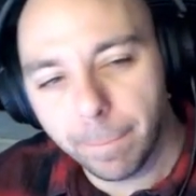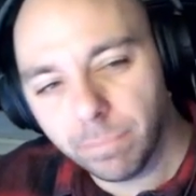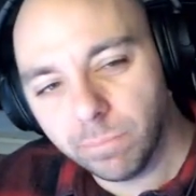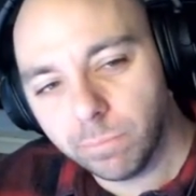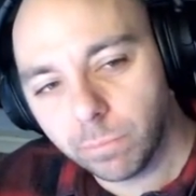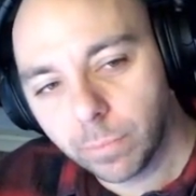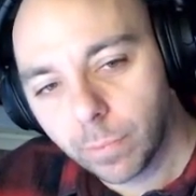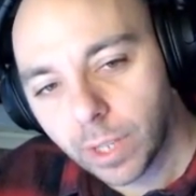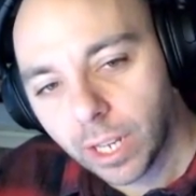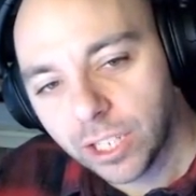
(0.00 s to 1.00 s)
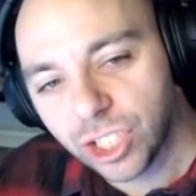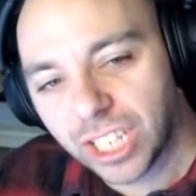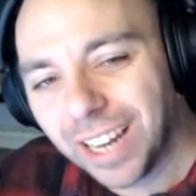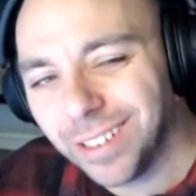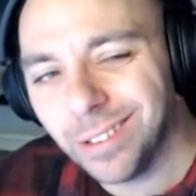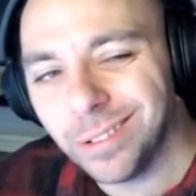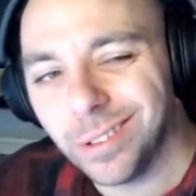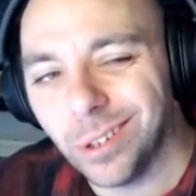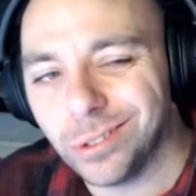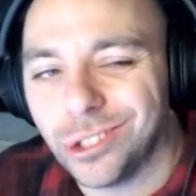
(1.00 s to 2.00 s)
Mm, she kind of
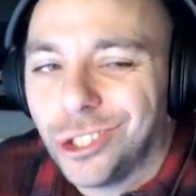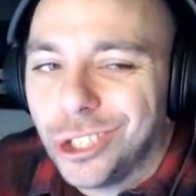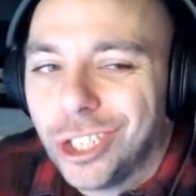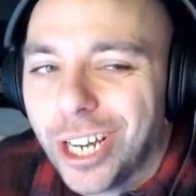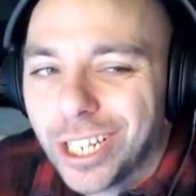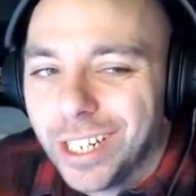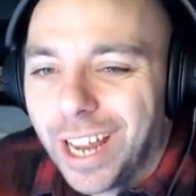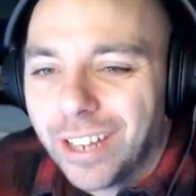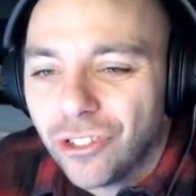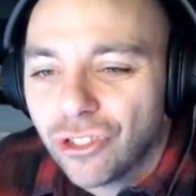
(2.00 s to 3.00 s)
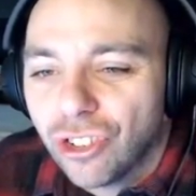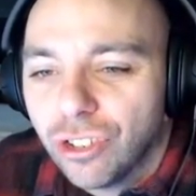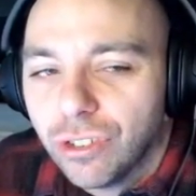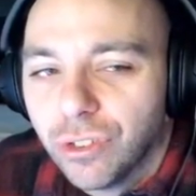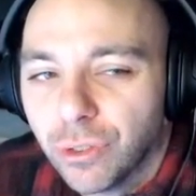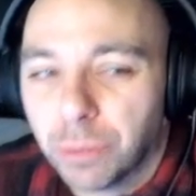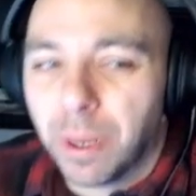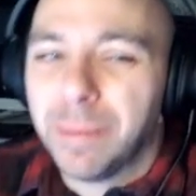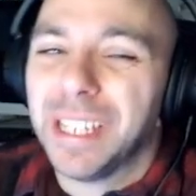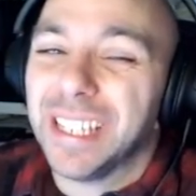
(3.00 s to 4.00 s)
looks chicken-esque. So
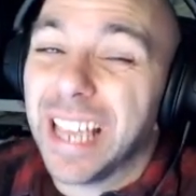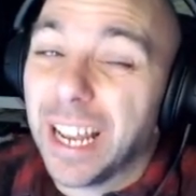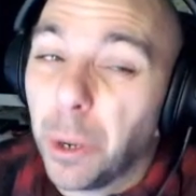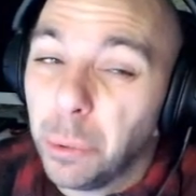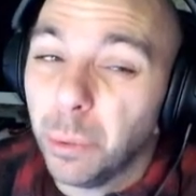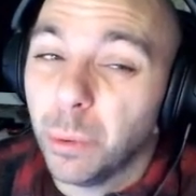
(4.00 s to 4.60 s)
maybe yellow.